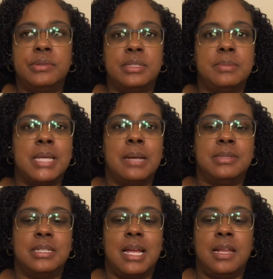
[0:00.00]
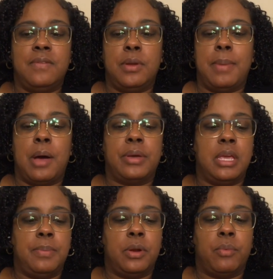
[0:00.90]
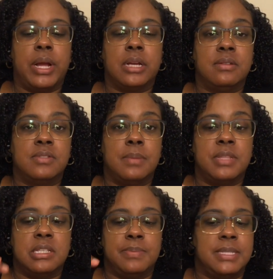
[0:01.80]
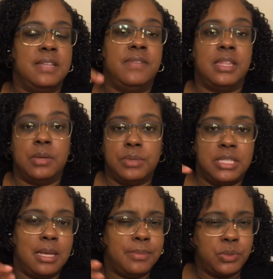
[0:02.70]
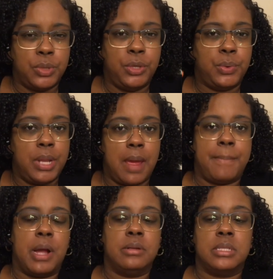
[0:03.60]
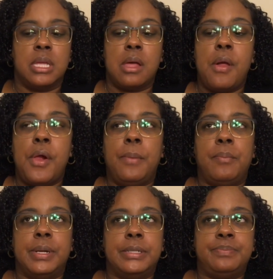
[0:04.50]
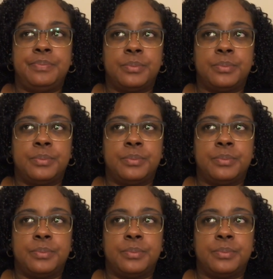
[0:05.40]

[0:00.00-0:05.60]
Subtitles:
Sometimes it's not even about keeping a record of something specific that was said between you and that person, but